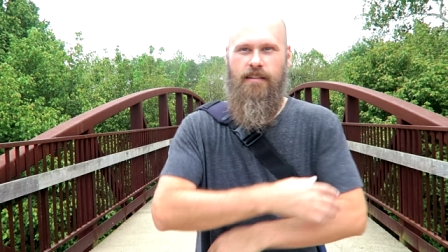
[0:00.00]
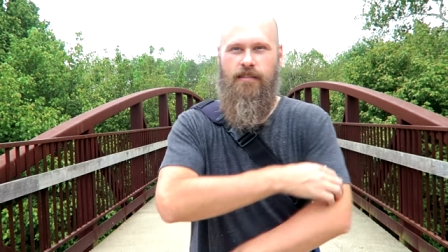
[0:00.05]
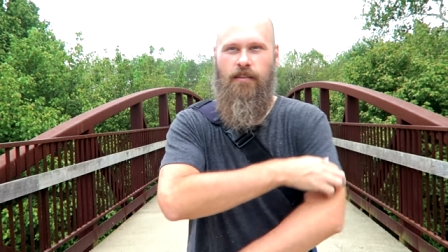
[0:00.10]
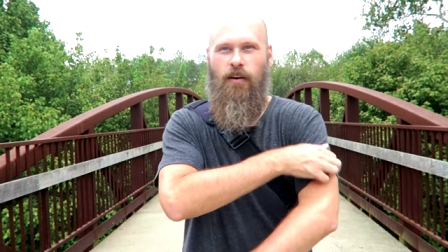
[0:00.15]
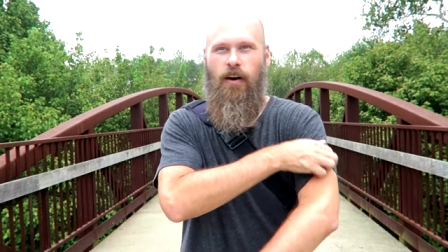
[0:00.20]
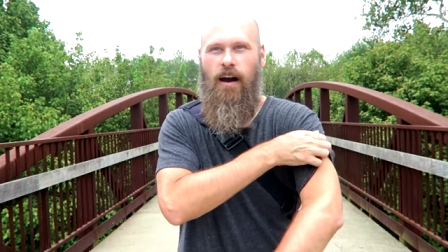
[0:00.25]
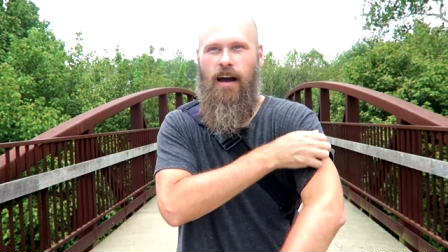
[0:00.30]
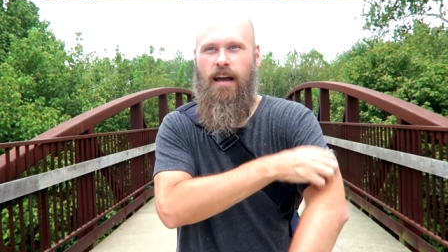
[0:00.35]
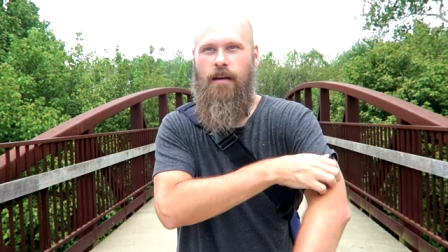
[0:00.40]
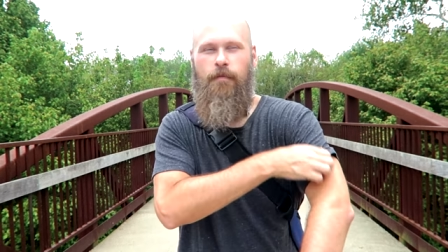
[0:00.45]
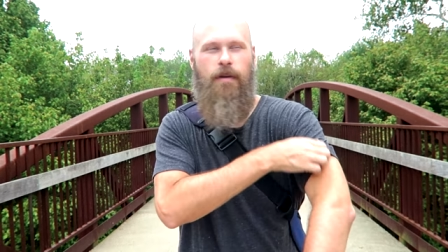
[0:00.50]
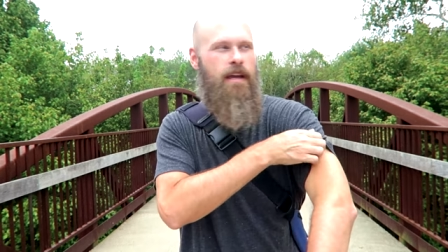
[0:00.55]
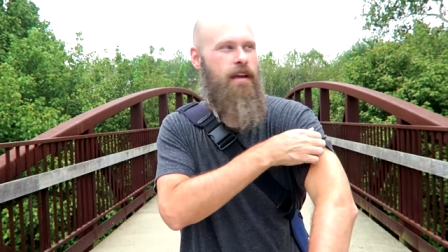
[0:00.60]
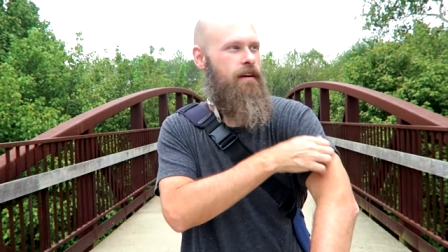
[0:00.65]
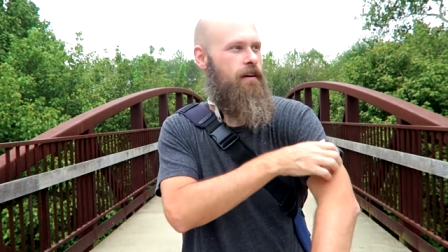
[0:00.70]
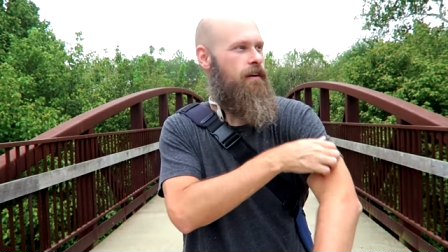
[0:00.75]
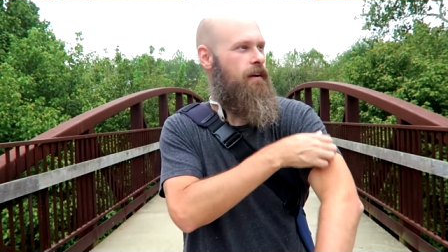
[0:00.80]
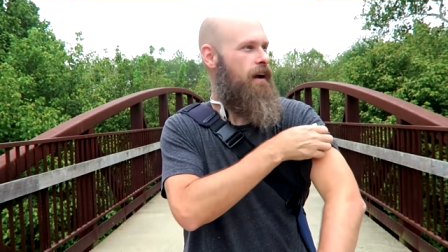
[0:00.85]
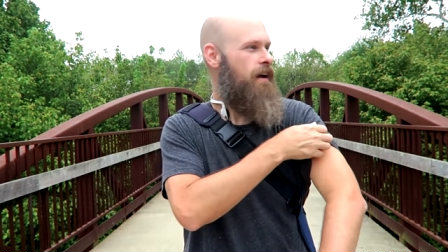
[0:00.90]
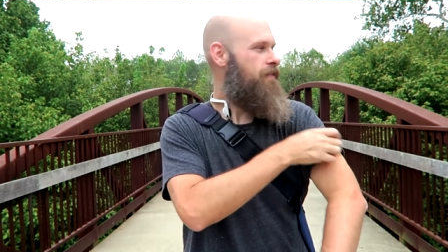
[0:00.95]
So I am
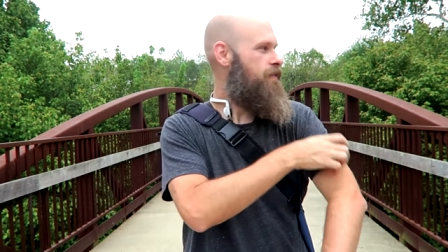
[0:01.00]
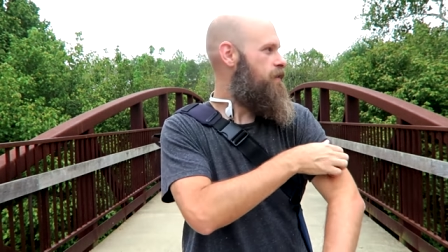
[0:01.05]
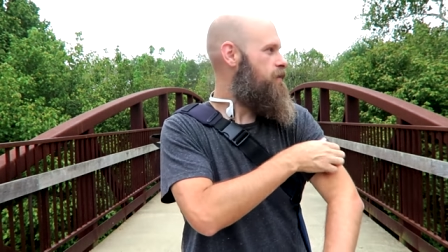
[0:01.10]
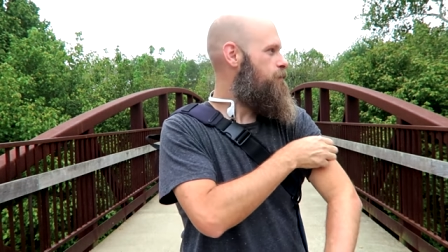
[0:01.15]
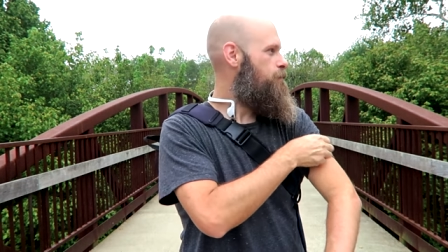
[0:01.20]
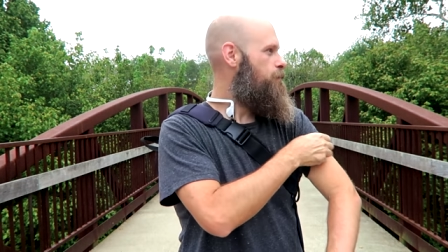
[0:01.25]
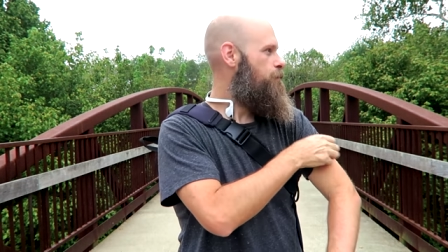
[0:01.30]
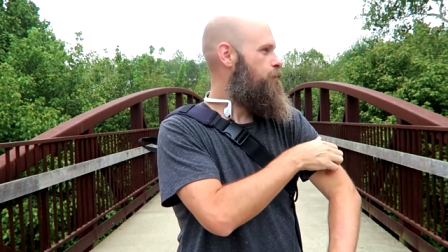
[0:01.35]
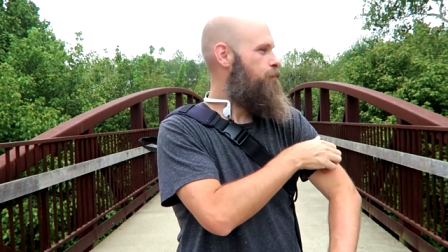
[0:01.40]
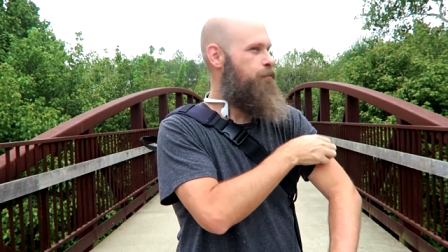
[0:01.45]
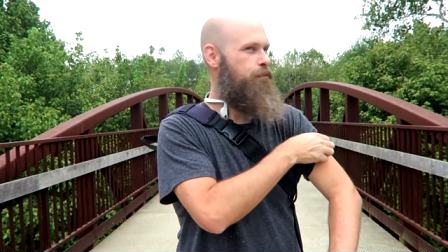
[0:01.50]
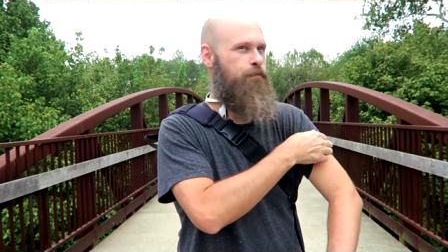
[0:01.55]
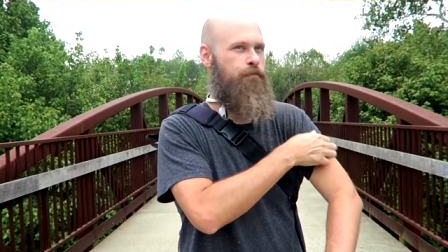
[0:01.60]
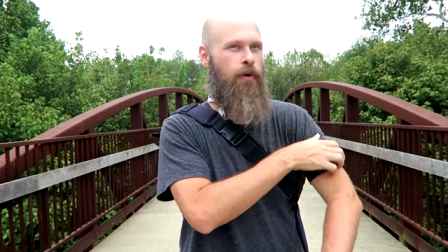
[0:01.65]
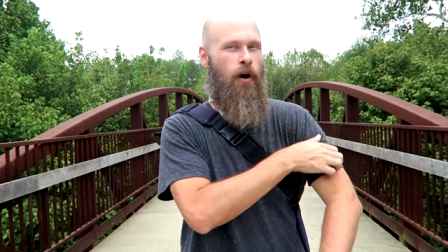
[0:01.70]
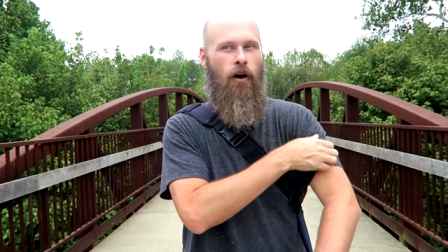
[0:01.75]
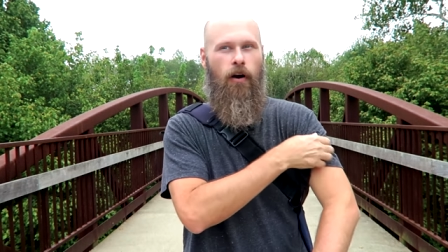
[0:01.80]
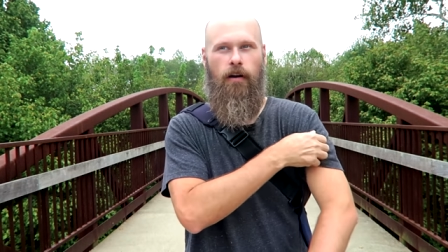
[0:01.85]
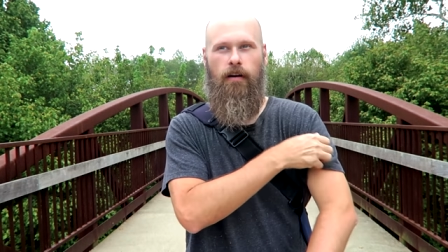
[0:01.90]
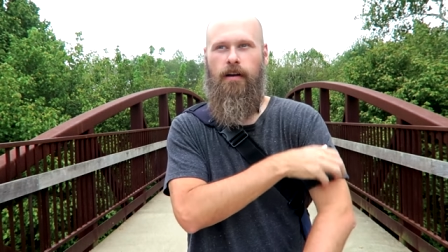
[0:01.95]
here at this
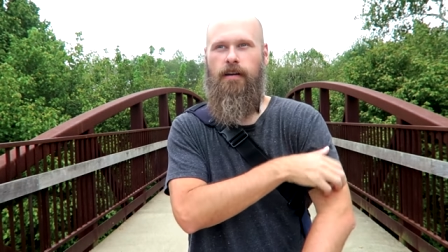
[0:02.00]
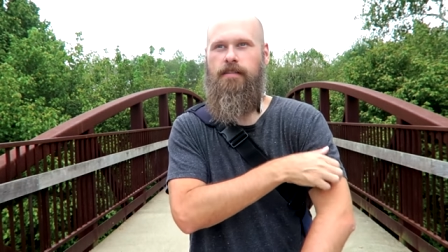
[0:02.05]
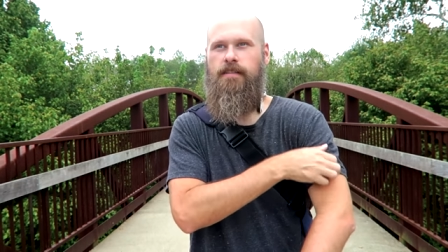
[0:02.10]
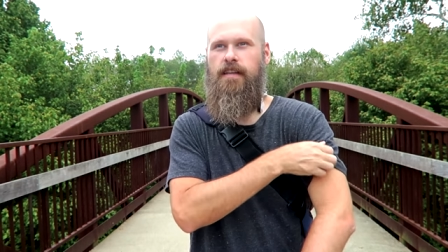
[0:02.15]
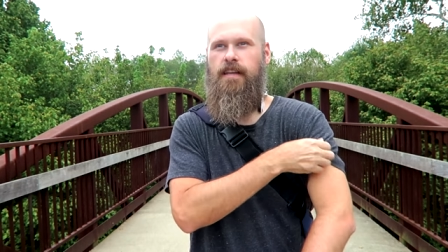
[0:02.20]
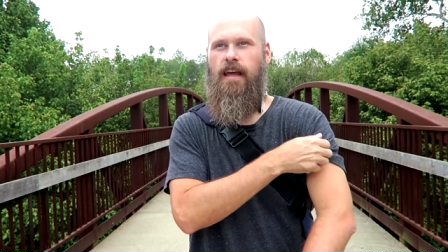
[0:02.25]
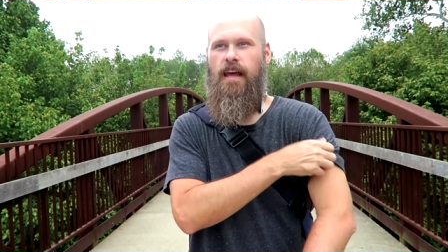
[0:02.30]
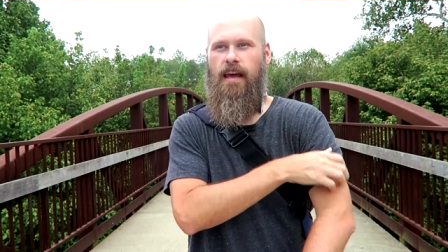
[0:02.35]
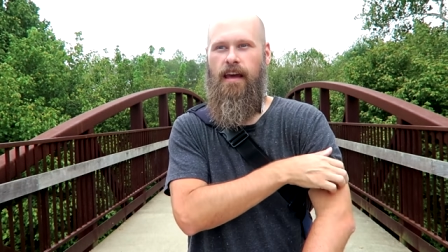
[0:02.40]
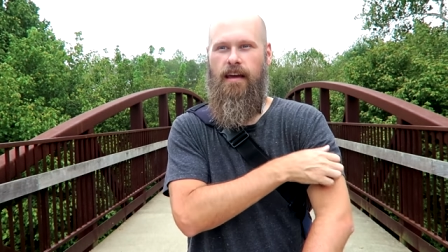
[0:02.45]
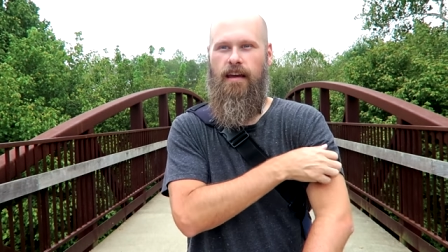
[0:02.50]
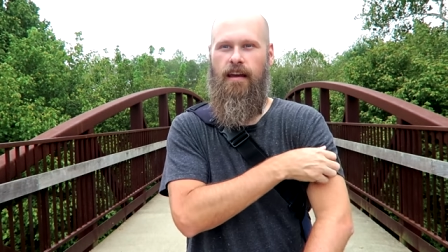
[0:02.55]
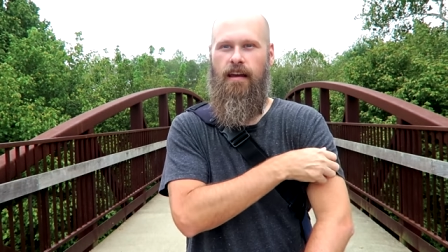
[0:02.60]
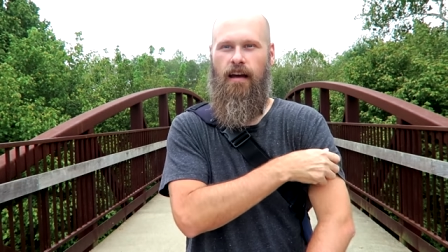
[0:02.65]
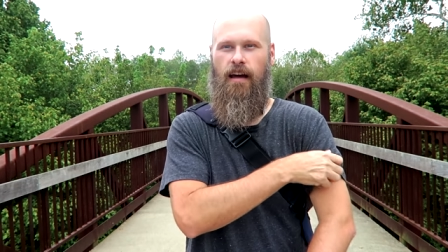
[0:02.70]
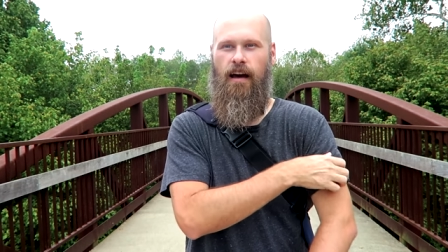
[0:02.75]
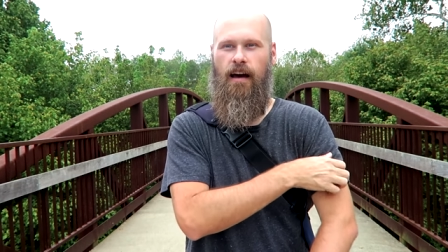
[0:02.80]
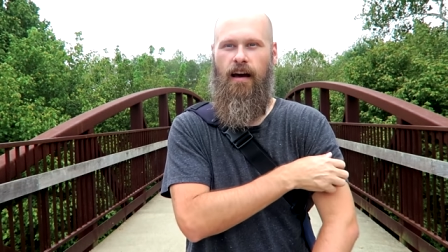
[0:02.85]
park today,